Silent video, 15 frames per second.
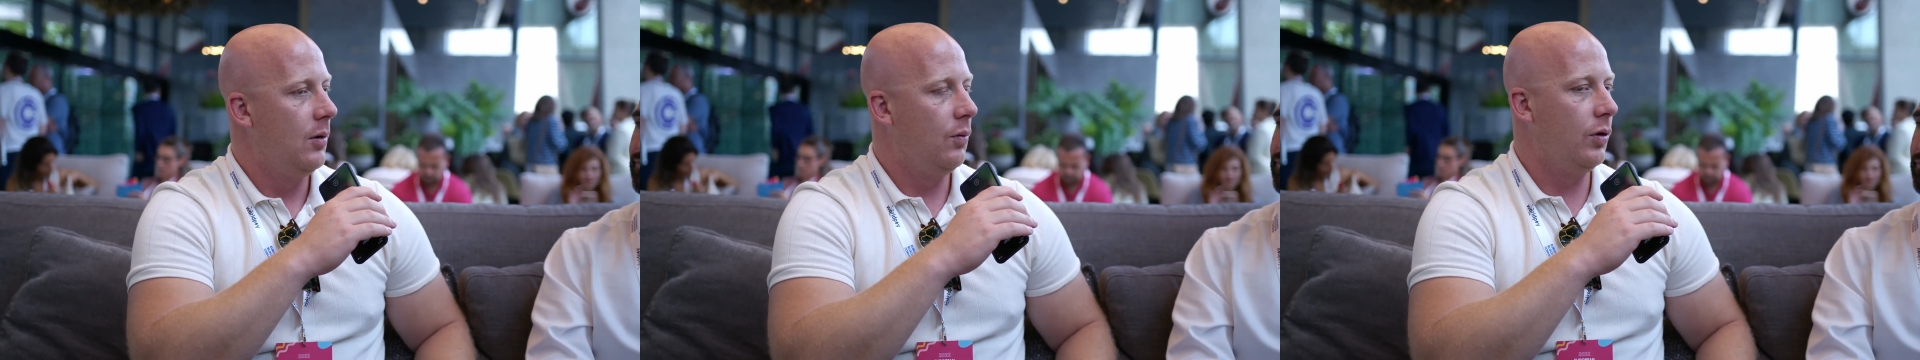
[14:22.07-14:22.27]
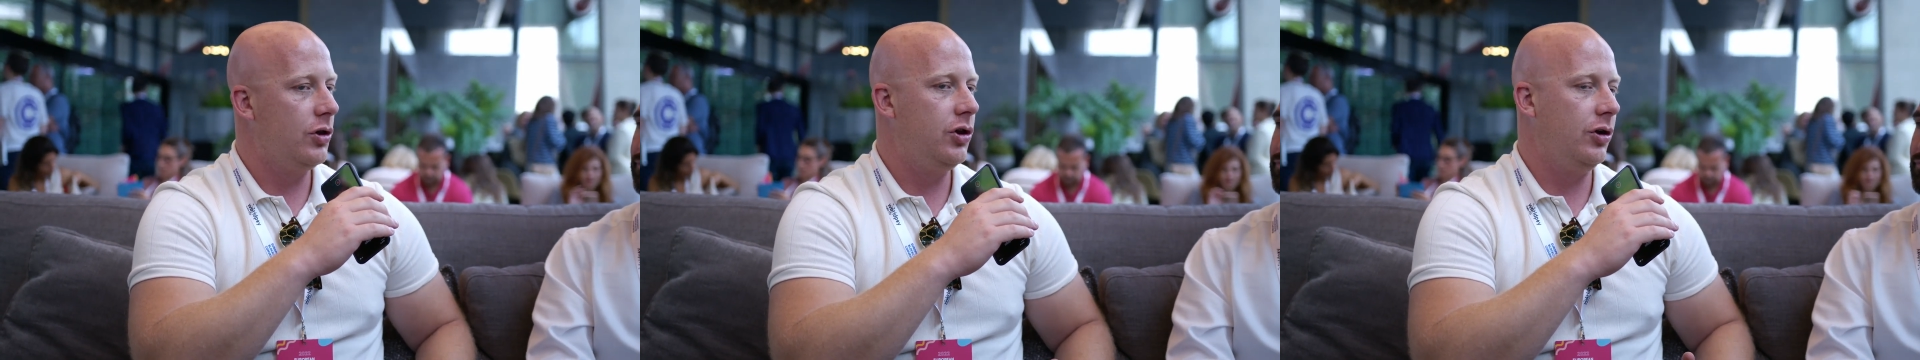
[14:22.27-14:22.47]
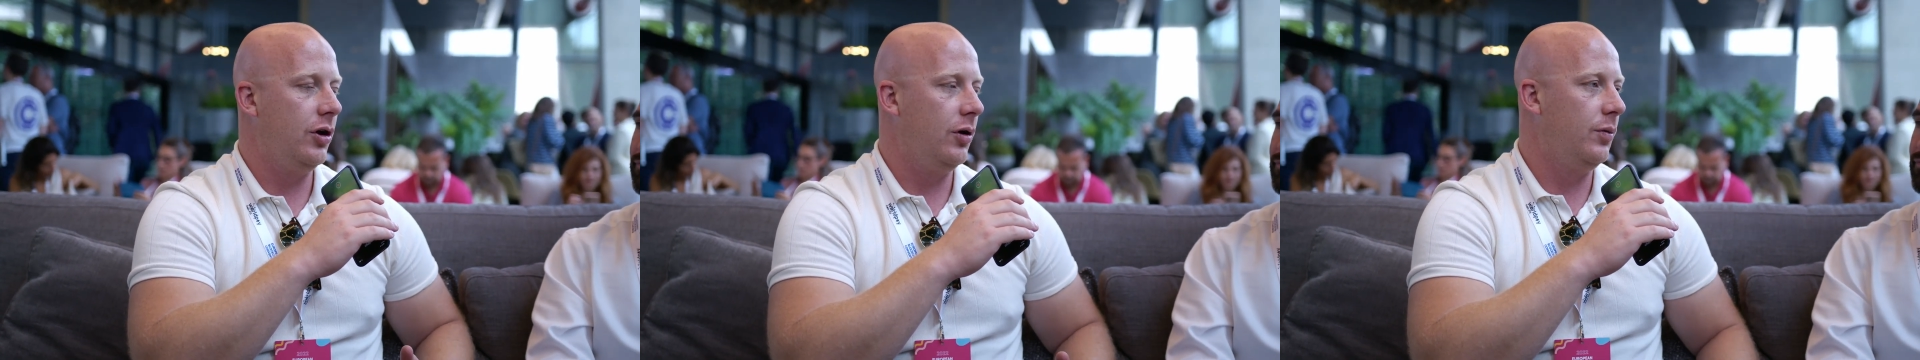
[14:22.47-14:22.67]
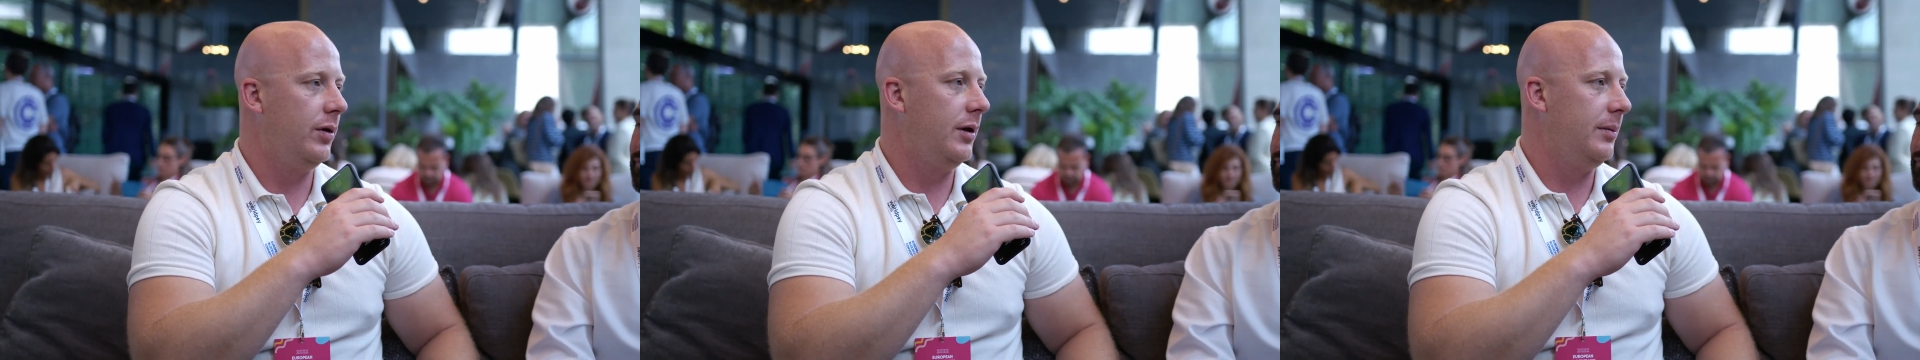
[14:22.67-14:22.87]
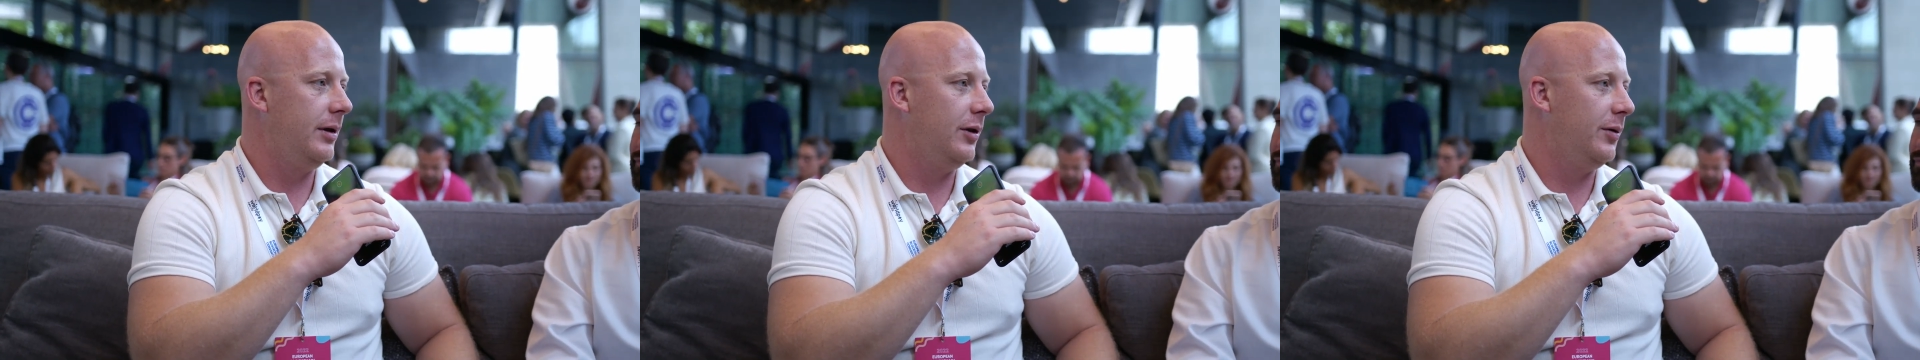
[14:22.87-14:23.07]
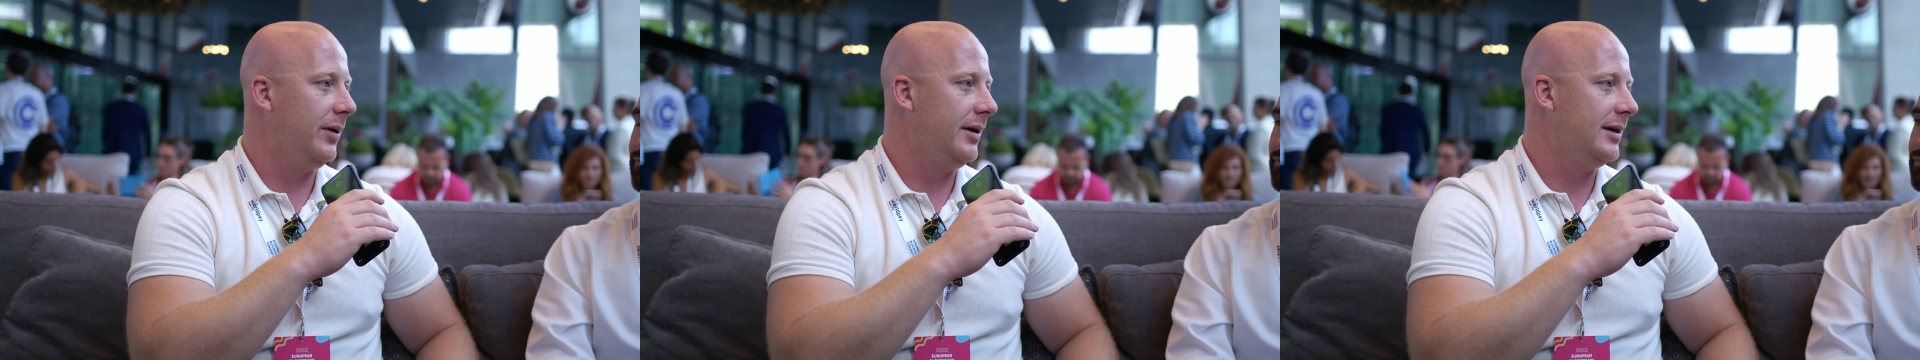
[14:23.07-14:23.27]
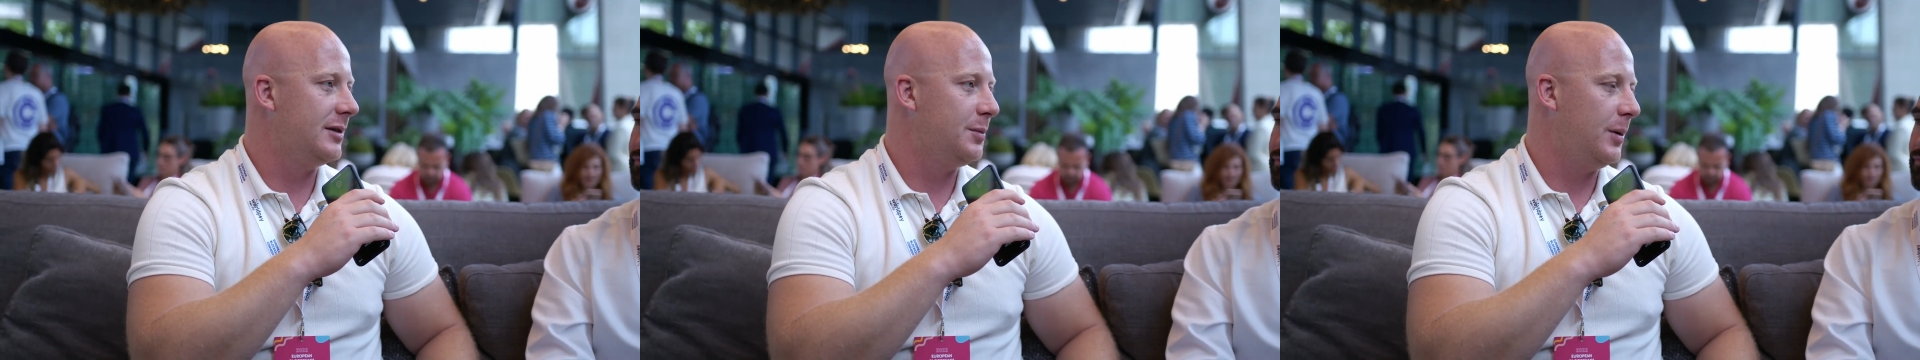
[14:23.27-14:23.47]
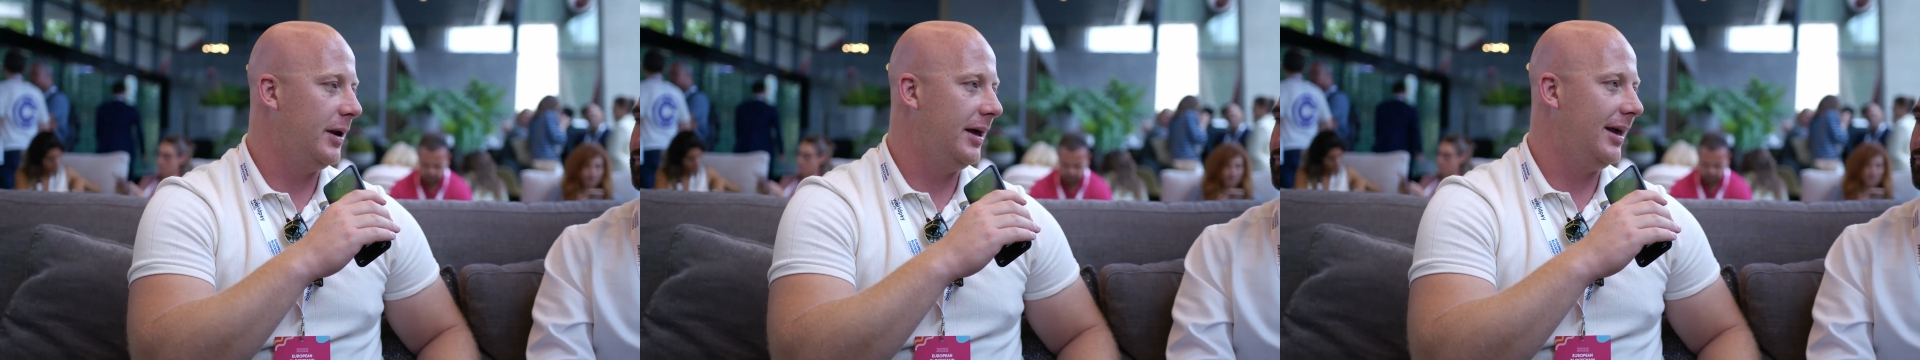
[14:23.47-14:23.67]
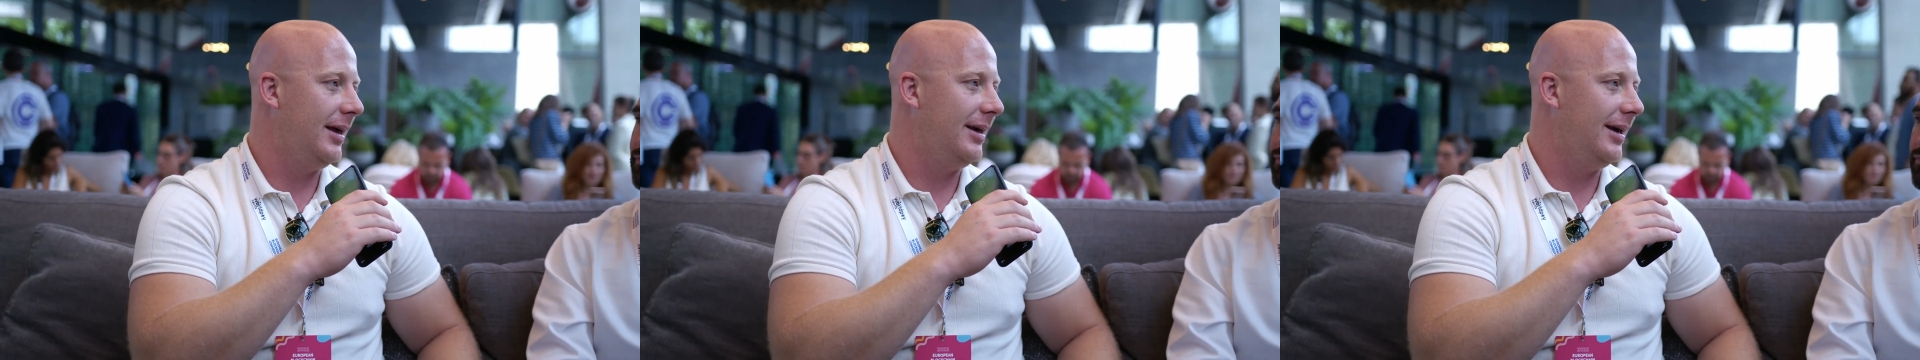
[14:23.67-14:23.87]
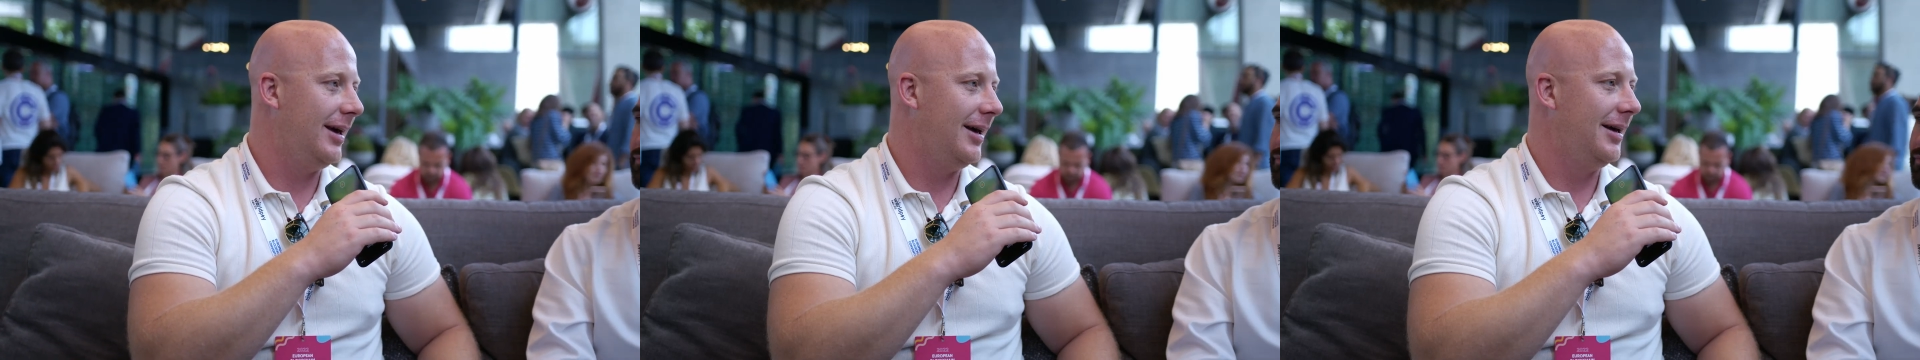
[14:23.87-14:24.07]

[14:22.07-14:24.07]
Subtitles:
What you don't want to be doing is playing